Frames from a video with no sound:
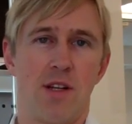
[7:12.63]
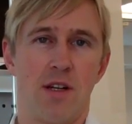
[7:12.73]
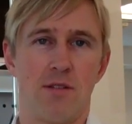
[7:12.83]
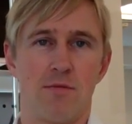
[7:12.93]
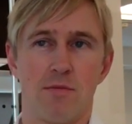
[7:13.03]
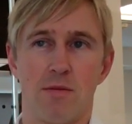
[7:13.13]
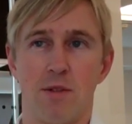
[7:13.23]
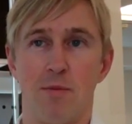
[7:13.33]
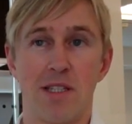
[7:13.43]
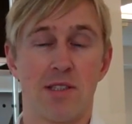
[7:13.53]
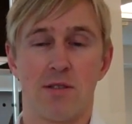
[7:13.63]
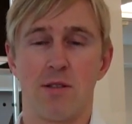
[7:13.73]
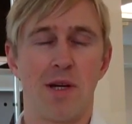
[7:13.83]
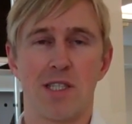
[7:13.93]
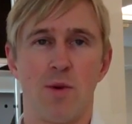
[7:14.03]
the
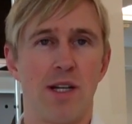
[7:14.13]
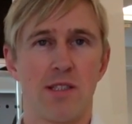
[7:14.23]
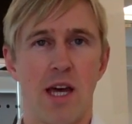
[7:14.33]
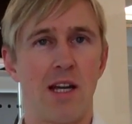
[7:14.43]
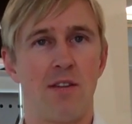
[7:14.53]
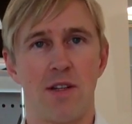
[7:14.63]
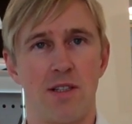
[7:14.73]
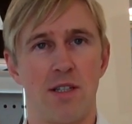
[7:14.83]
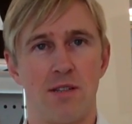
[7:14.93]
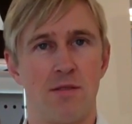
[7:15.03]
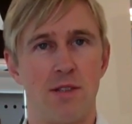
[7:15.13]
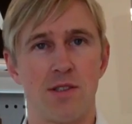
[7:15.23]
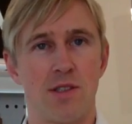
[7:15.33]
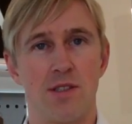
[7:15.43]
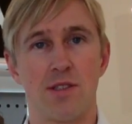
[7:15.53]
best way to get anything done
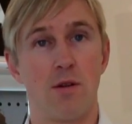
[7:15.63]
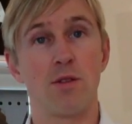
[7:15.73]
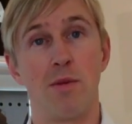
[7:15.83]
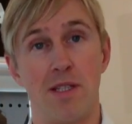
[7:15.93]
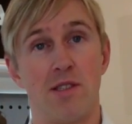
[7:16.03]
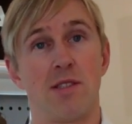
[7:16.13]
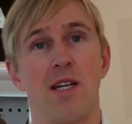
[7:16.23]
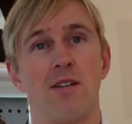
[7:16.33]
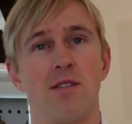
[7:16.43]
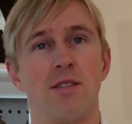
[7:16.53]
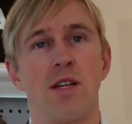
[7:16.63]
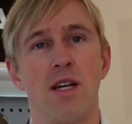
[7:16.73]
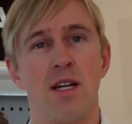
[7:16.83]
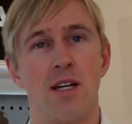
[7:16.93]
is to ultimately sit down